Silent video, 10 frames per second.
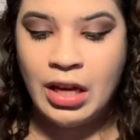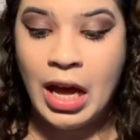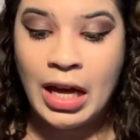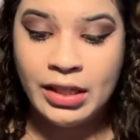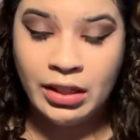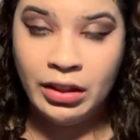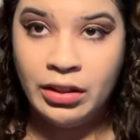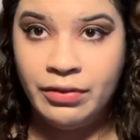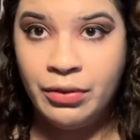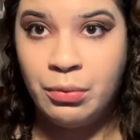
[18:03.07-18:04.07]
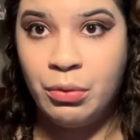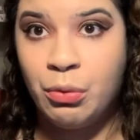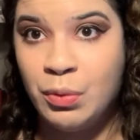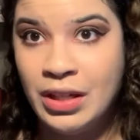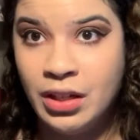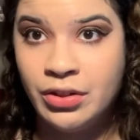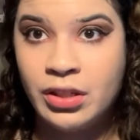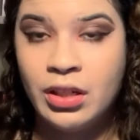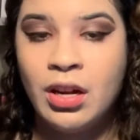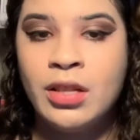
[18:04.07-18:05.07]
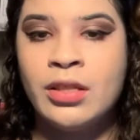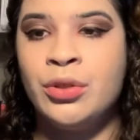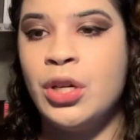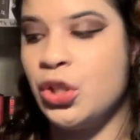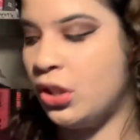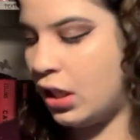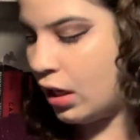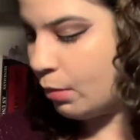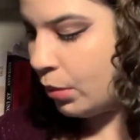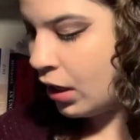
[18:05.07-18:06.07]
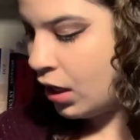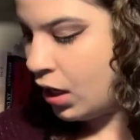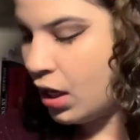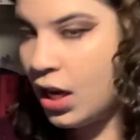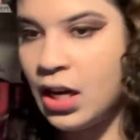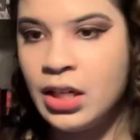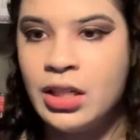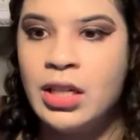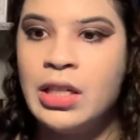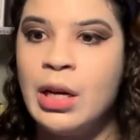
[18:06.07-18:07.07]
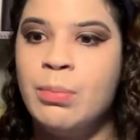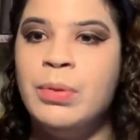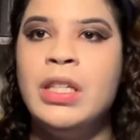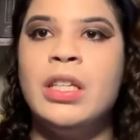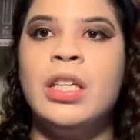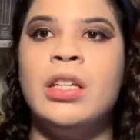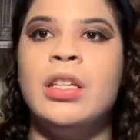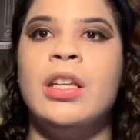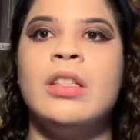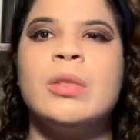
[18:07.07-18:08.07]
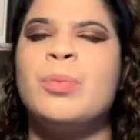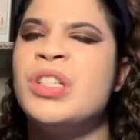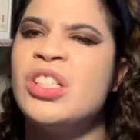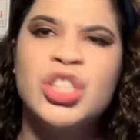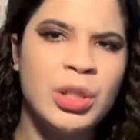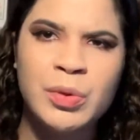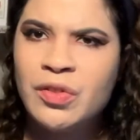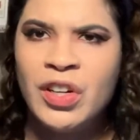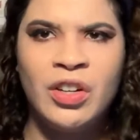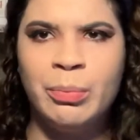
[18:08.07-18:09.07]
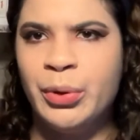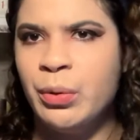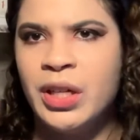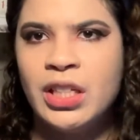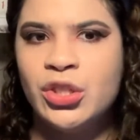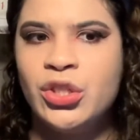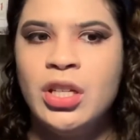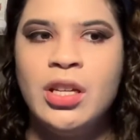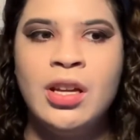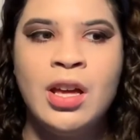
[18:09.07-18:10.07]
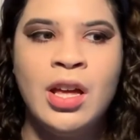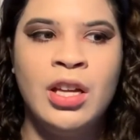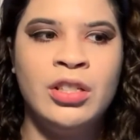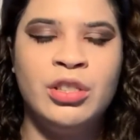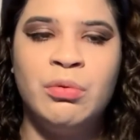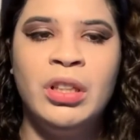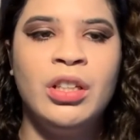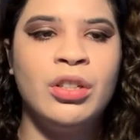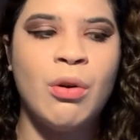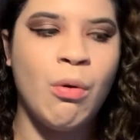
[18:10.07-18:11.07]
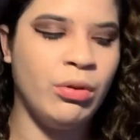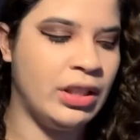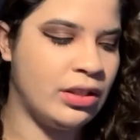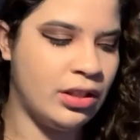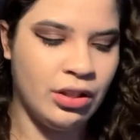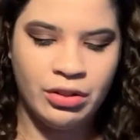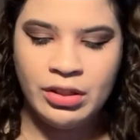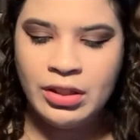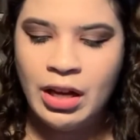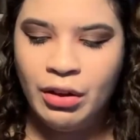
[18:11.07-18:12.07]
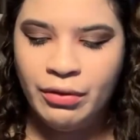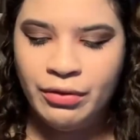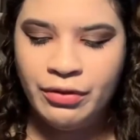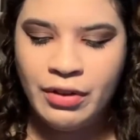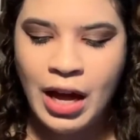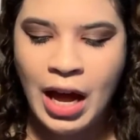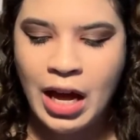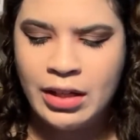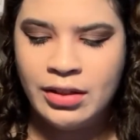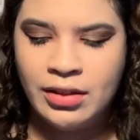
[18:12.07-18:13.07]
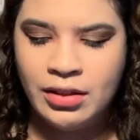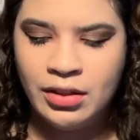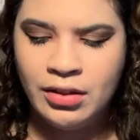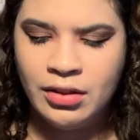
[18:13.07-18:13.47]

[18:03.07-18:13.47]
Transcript: had to live through 3 years in a concentration camp and now being in this prison, she was very broken. She really could only see herself as